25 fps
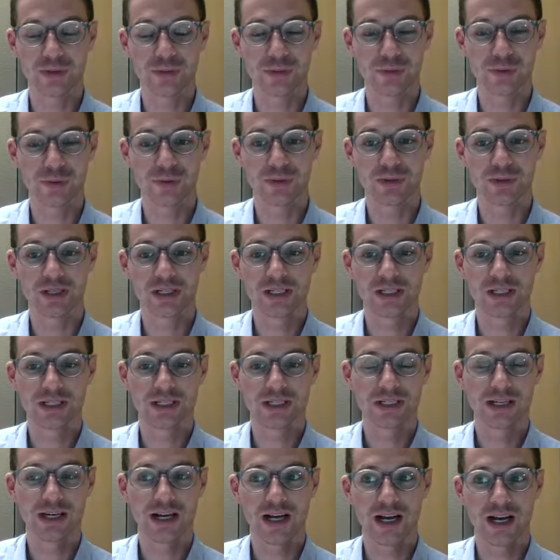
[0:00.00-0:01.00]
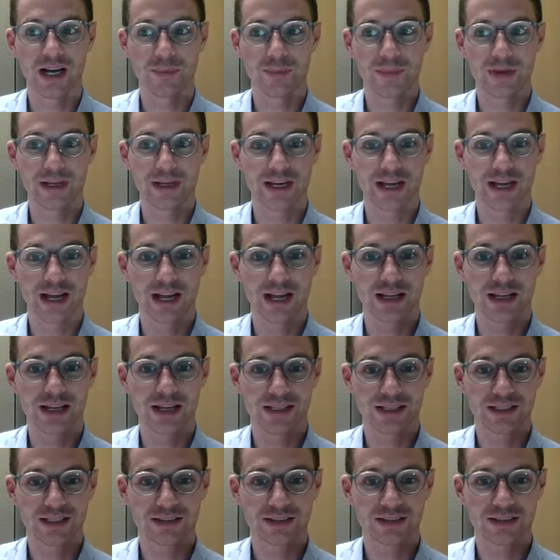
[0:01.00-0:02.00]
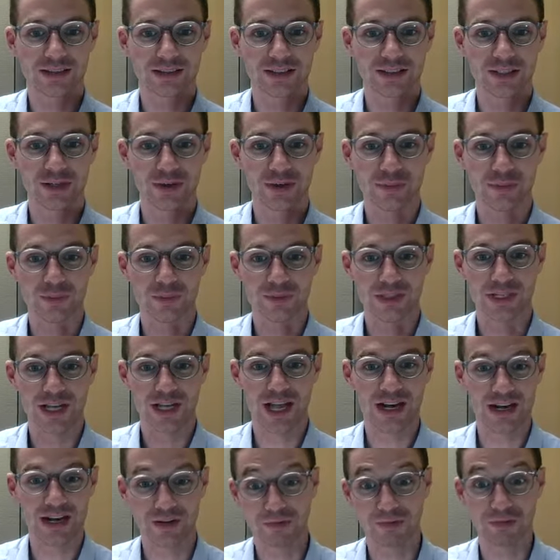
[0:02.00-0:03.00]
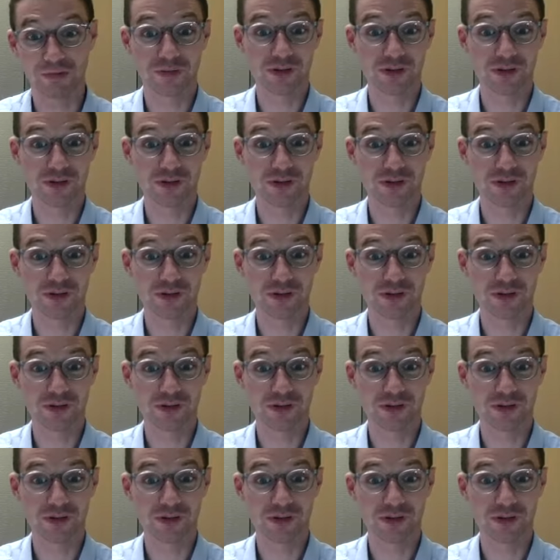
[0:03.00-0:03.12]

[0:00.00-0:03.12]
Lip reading: cool. And I, got a